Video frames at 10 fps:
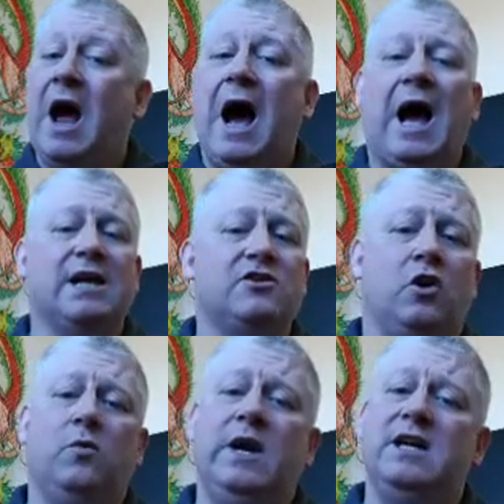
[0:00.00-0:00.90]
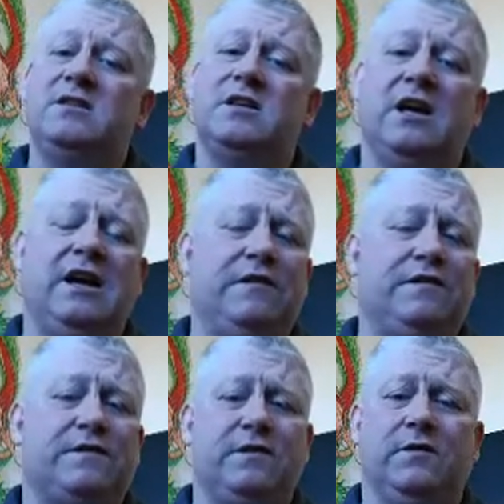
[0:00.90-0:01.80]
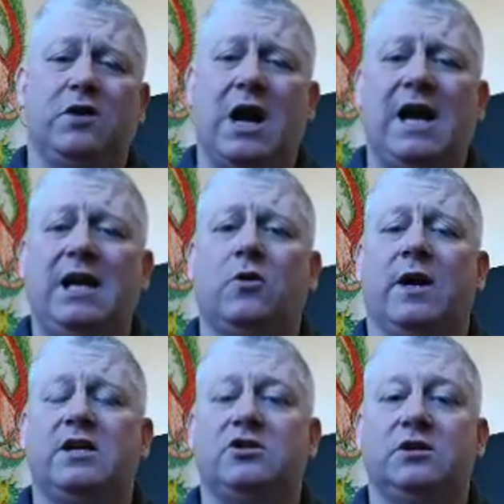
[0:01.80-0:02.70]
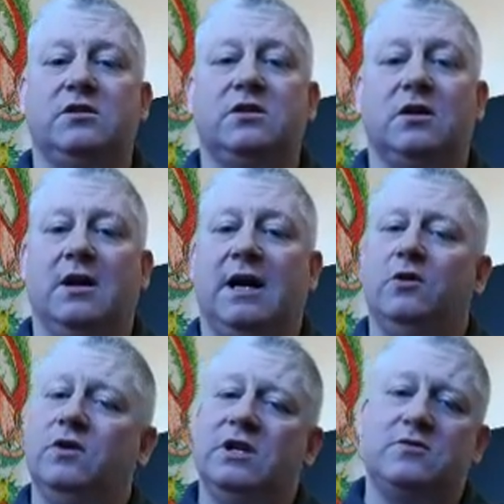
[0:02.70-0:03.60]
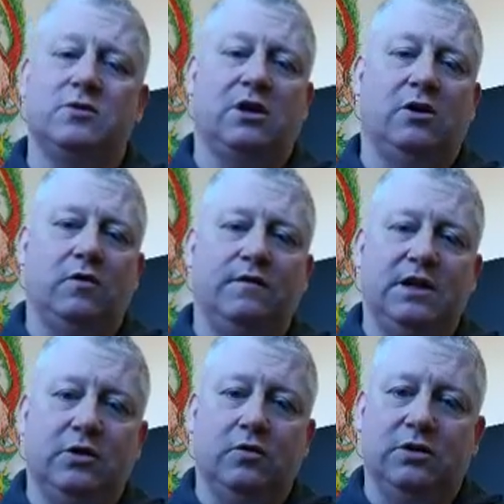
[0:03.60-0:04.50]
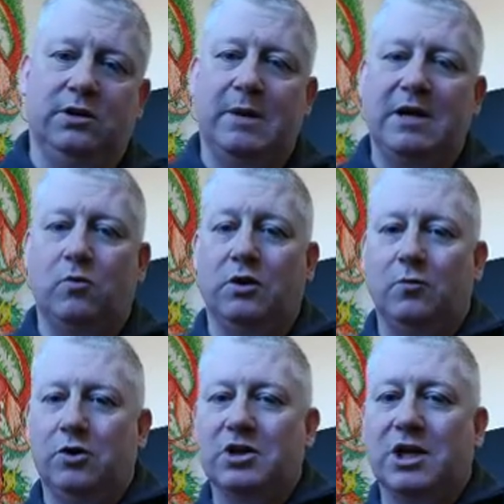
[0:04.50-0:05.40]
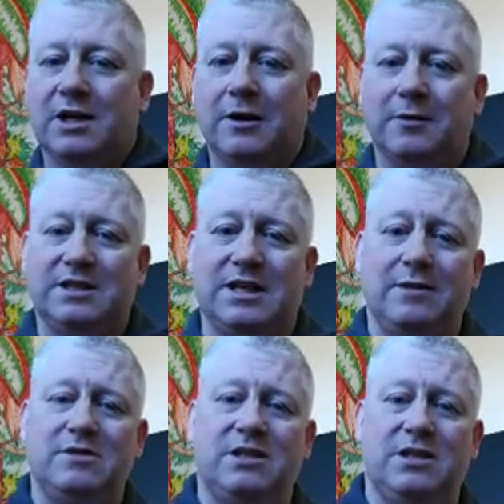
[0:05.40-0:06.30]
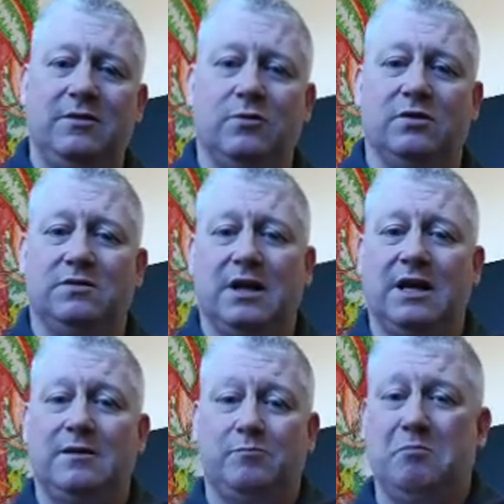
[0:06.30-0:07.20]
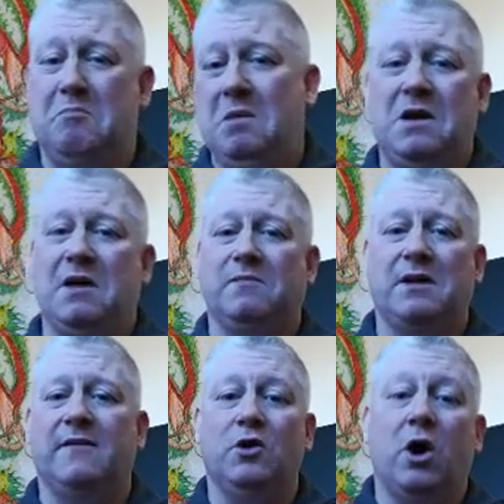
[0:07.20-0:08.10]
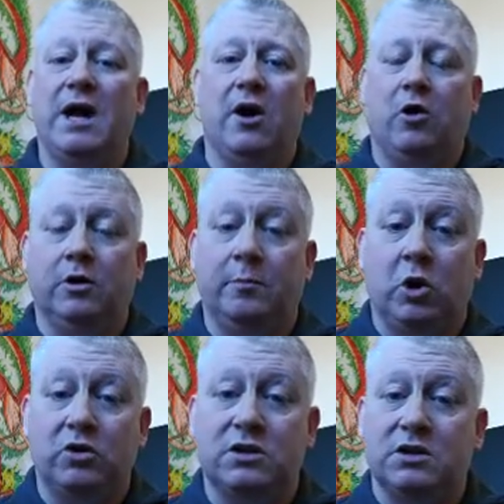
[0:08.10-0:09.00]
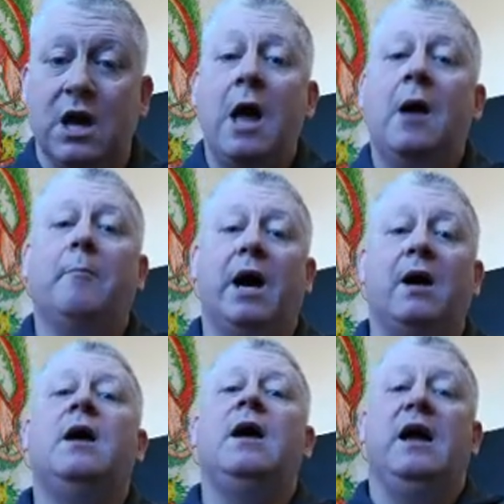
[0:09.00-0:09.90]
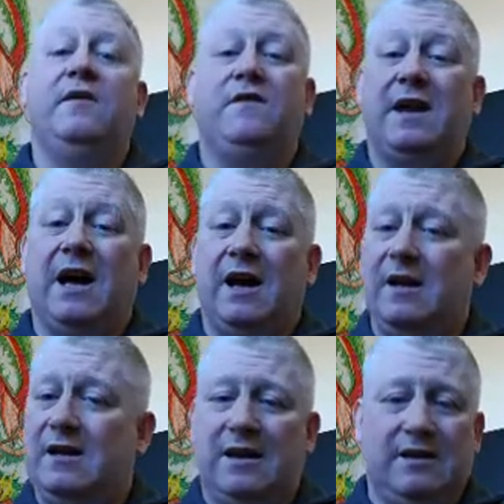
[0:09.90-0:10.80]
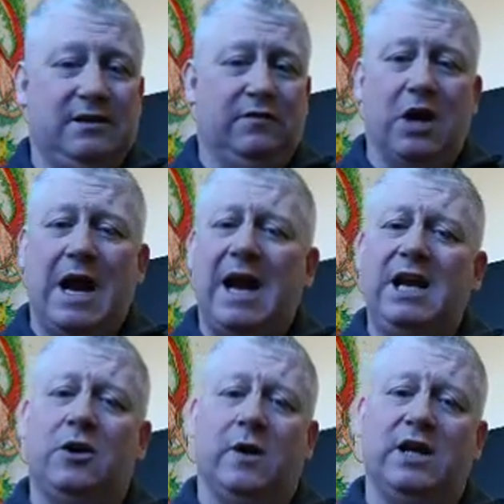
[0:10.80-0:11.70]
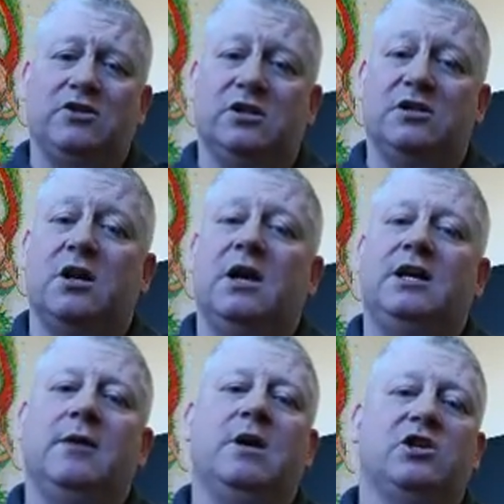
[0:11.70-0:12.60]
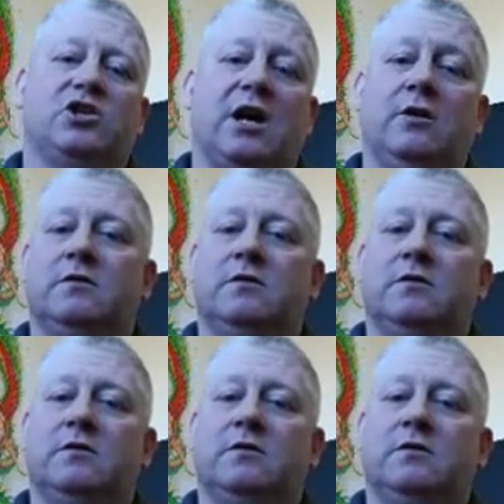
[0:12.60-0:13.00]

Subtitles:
As always, if you've got any questions, I know this was a long video and you might want to watch it a couple of times to see what, and maybe I've not hit all the boxes, but if you've got any questions, give me a shout.